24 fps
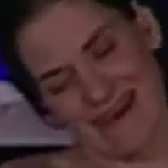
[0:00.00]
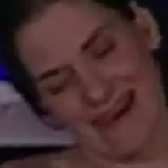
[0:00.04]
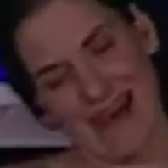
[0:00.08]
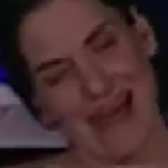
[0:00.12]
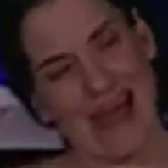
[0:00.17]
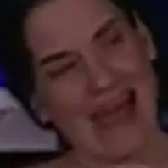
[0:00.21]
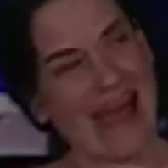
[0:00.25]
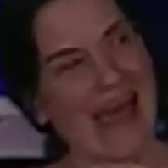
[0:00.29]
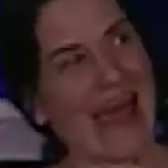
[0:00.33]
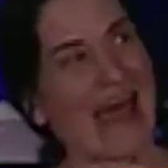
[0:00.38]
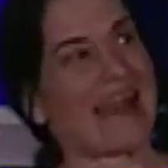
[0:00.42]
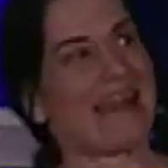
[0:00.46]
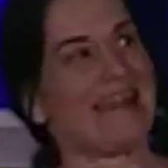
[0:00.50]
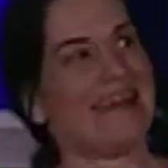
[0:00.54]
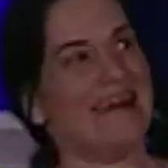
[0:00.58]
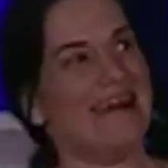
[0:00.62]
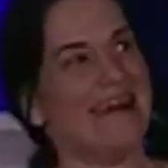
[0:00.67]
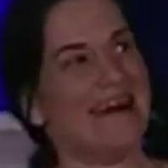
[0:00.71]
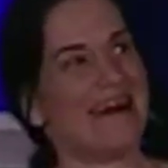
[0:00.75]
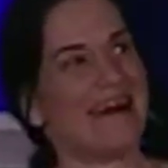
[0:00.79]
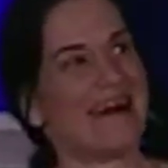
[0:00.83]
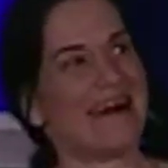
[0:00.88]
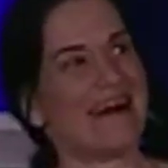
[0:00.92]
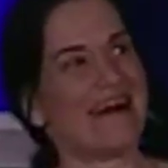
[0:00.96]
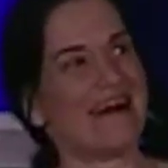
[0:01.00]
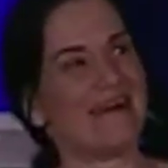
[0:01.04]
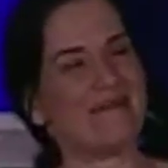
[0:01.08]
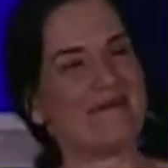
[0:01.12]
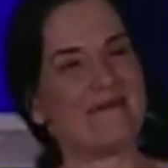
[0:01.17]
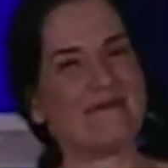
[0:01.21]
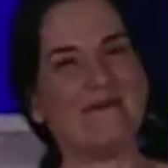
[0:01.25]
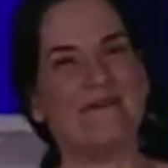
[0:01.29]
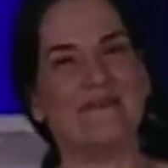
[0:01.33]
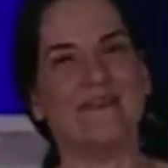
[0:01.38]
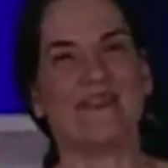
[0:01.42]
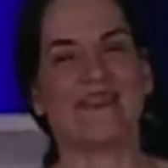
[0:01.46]
And
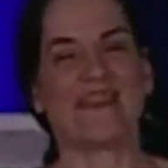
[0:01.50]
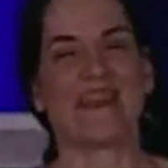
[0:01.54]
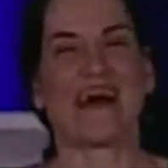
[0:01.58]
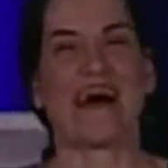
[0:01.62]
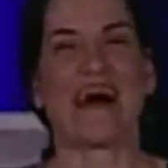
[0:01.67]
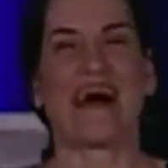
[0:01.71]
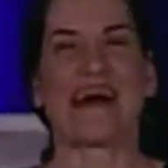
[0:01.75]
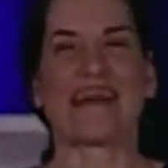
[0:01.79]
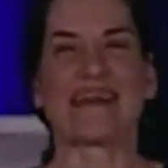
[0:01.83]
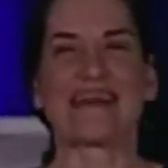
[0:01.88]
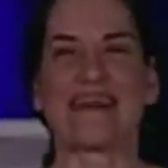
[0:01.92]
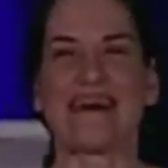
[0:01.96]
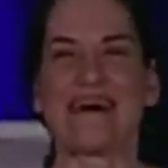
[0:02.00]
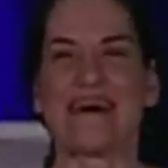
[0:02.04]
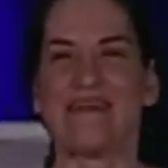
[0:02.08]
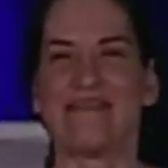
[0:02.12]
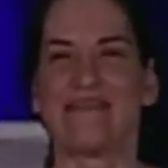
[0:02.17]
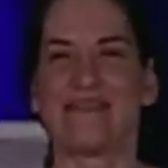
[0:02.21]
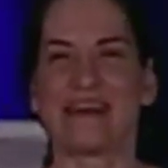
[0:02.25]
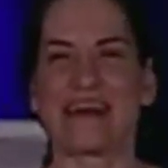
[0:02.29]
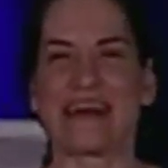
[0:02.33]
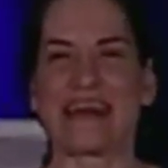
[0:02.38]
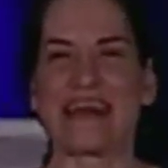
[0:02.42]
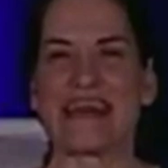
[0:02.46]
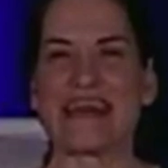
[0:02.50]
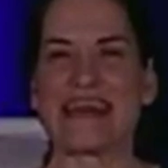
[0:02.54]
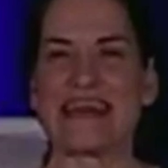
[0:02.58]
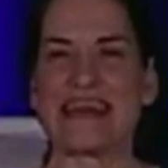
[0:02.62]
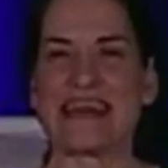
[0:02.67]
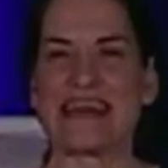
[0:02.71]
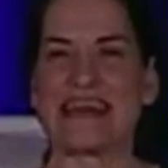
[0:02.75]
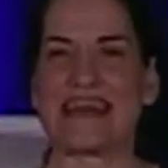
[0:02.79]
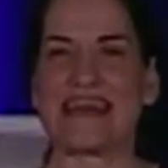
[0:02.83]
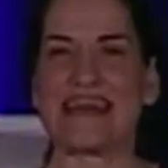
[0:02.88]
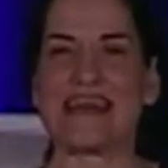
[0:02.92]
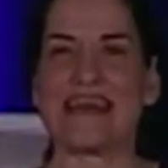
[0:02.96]
um, I love that
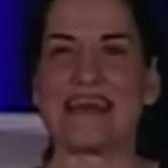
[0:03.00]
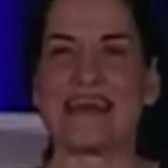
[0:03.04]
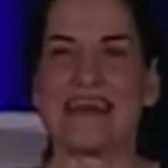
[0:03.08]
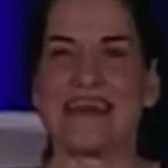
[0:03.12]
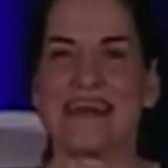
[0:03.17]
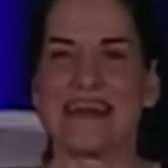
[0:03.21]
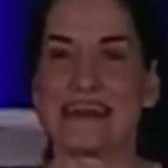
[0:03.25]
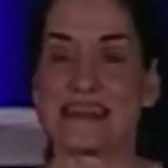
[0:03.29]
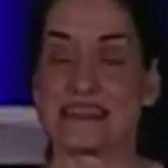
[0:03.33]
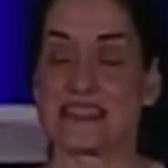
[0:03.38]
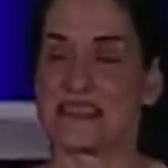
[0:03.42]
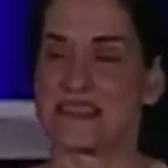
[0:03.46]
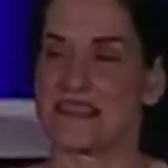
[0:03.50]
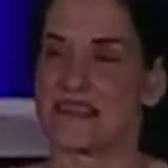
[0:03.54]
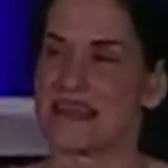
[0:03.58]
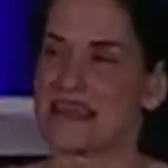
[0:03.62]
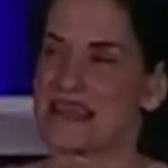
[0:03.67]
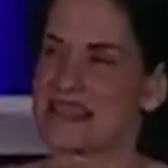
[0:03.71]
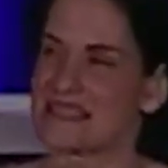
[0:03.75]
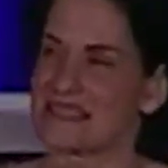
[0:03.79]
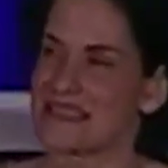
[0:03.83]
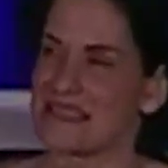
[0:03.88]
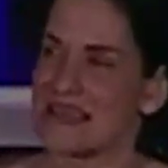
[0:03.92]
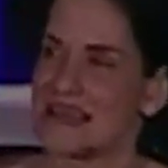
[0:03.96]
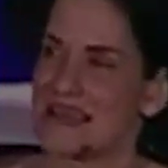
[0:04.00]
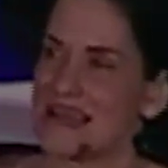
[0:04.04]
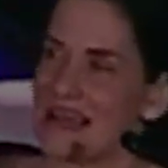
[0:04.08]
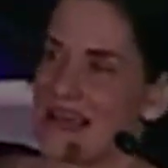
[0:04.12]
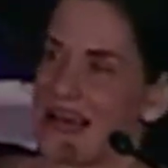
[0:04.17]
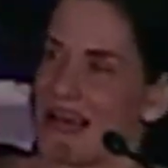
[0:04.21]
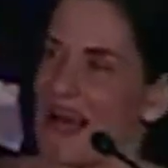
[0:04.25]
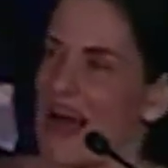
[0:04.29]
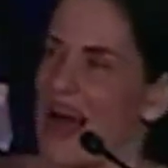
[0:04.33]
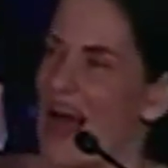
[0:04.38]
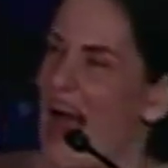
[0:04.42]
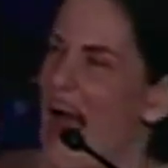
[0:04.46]
he is is
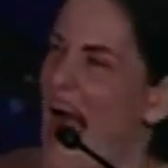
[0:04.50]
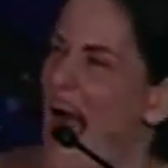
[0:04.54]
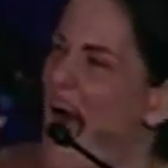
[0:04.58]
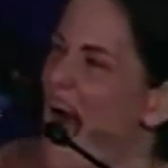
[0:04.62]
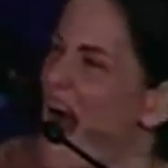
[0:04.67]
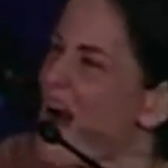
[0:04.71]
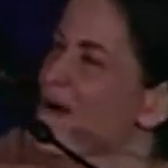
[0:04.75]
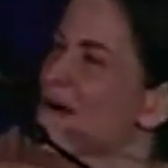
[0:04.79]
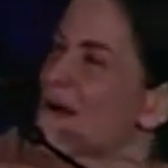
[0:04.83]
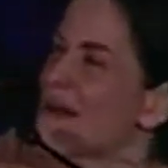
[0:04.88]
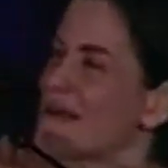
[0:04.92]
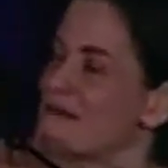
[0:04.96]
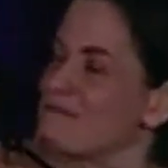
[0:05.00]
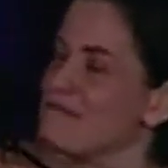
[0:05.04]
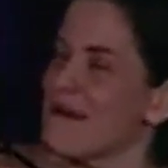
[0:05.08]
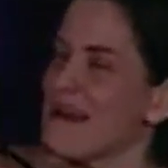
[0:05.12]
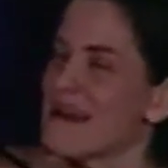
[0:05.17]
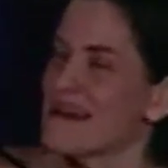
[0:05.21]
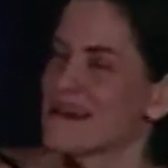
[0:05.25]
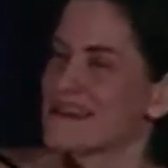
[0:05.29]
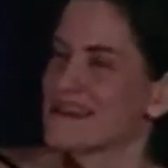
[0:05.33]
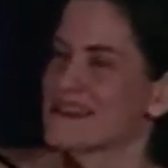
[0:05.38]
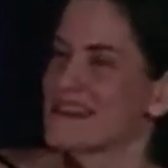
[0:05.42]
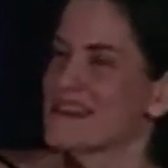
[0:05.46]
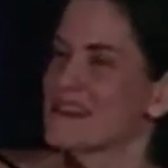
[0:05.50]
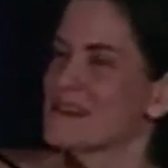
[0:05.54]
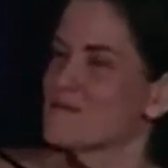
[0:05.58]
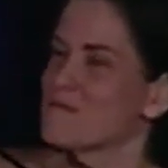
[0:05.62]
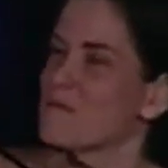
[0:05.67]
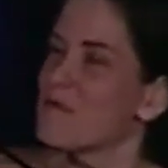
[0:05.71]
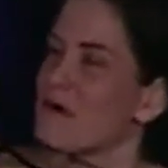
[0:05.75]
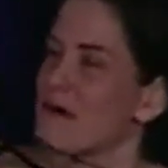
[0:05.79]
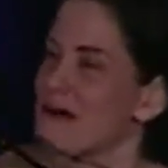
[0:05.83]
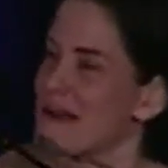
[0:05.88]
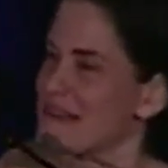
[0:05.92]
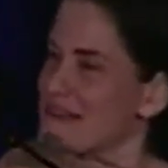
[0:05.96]
how he makes his
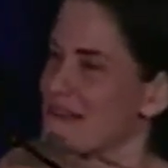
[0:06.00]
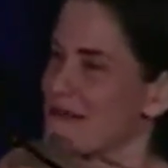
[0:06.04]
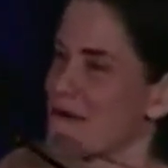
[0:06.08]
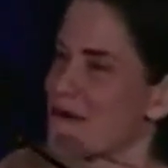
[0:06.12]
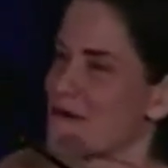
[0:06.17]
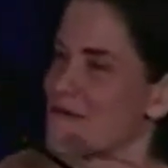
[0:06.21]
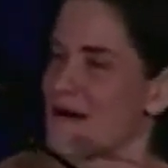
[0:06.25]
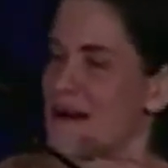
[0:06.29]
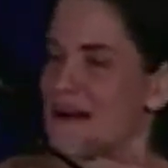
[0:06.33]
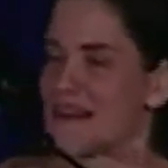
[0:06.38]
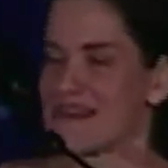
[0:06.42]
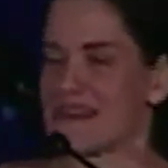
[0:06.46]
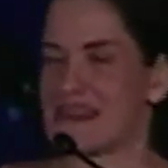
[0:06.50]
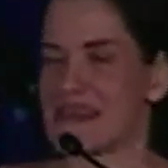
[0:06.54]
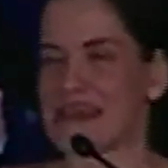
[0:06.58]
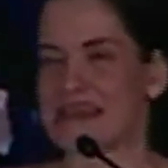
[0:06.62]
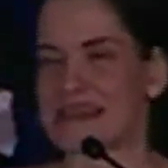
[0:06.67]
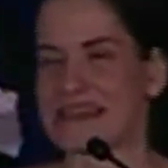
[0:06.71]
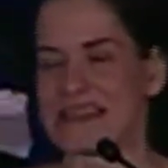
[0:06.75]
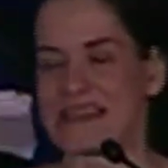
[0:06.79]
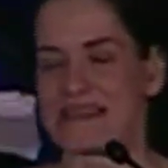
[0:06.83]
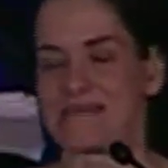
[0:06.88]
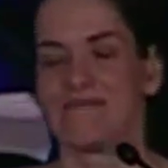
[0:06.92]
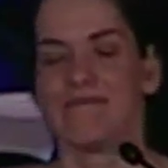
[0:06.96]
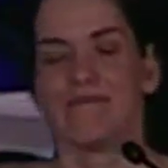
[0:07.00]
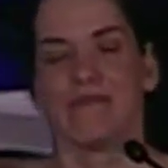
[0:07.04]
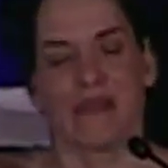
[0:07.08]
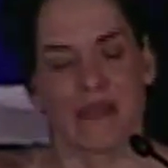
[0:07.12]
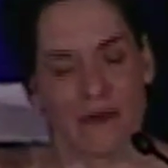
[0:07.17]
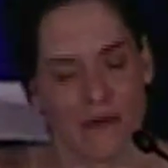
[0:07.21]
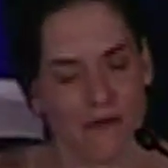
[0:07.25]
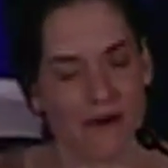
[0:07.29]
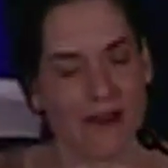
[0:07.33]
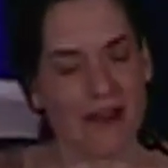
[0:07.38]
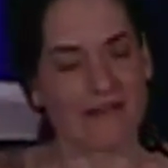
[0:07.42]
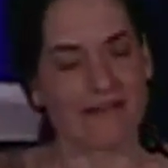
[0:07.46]
point, though, about things. And
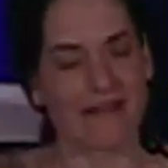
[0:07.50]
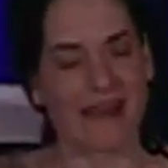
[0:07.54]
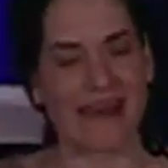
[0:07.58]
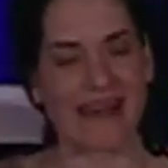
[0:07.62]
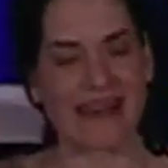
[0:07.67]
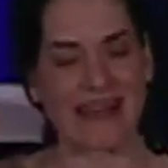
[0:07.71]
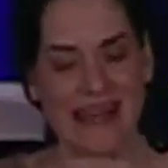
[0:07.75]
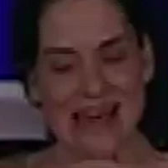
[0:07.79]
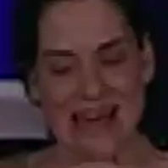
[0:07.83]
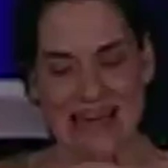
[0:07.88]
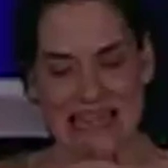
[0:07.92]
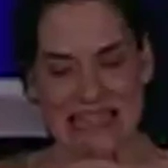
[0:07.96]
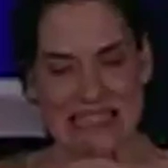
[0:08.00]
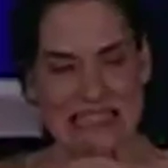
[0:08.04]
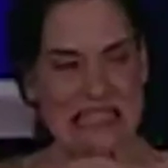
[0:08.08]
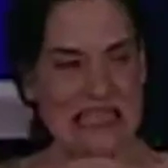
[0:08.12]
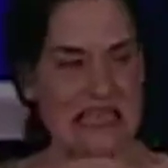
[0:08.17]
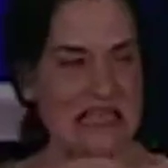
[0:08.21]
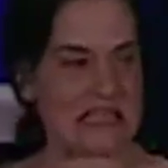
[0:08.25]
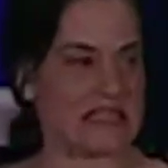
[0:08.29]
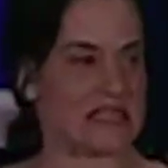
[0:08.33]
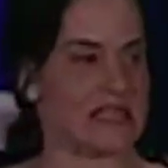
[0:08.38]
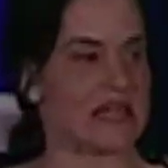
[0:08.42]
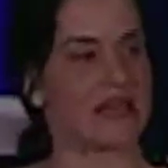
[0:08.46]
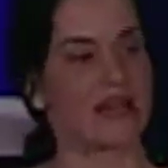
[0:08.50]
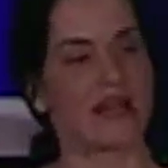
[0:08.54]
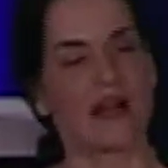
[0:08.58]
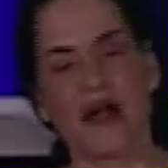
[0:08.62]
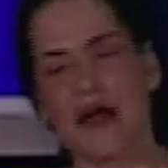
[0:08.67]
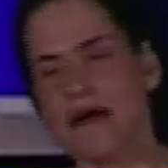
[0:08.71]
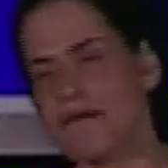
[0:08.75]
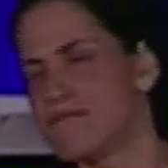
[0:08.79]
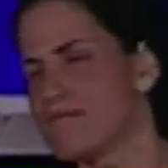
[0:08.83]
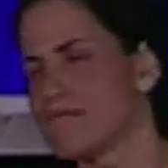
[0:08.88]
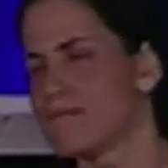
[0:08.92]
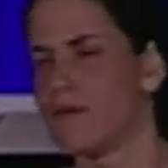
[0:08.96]
what I'm getting at is this here
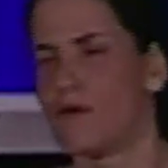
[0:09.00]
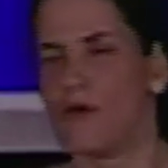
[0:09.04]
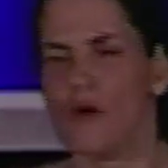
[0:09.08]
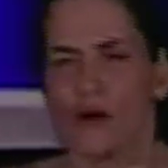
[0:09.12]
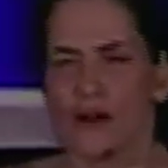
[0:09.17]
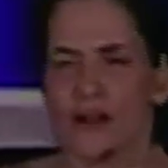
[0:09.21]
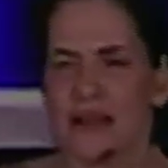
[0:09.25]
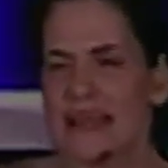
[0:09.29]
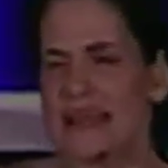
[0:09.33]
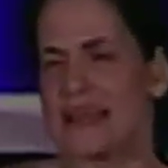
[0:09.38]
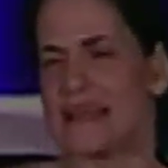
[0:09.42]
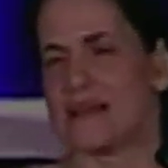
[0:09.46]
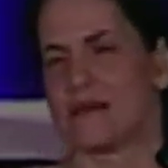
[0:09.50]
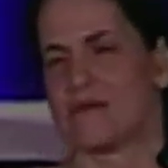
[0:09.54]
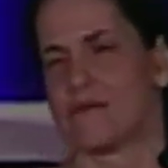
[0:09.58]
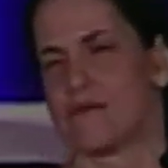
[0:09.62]
I'm born in an